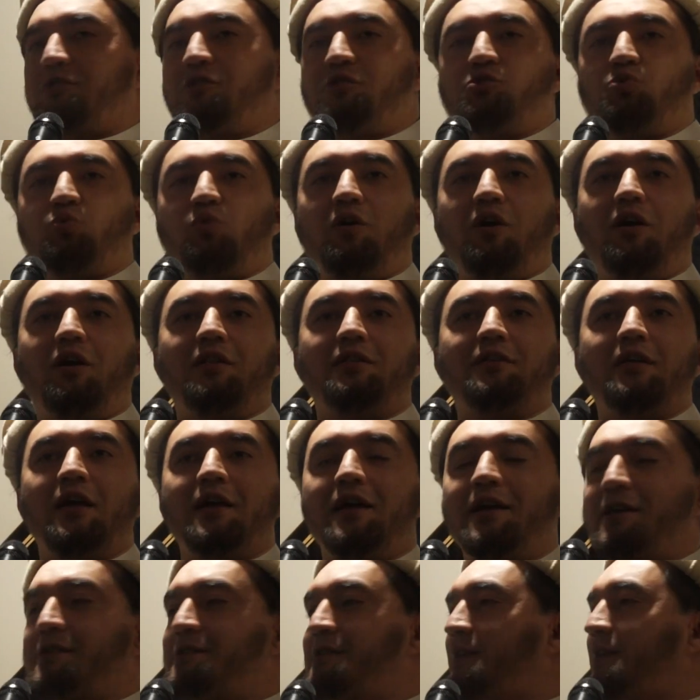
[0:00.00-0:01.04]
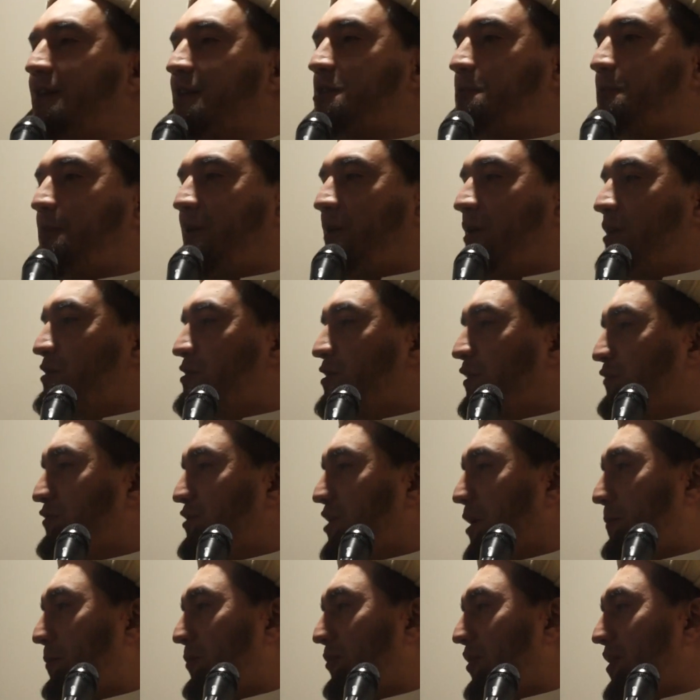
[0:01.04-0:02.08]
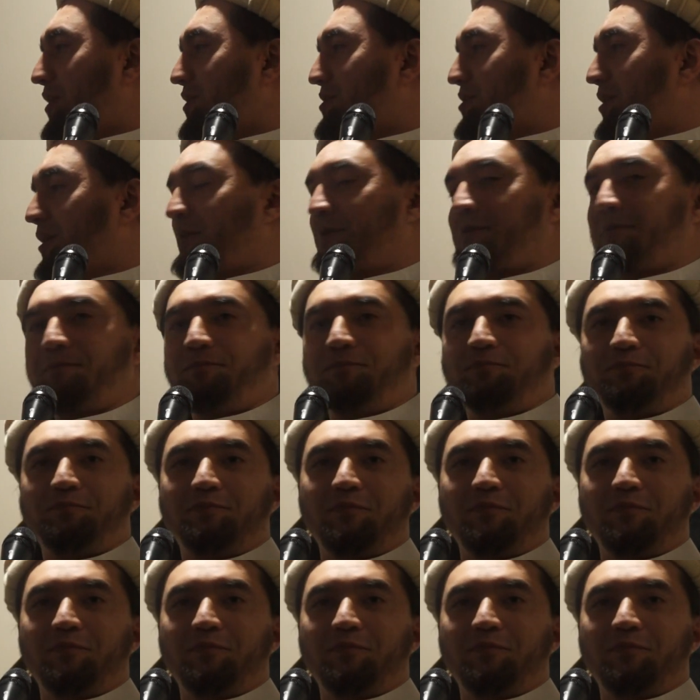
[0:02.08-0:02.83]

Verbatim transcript: this world is an experience of separation.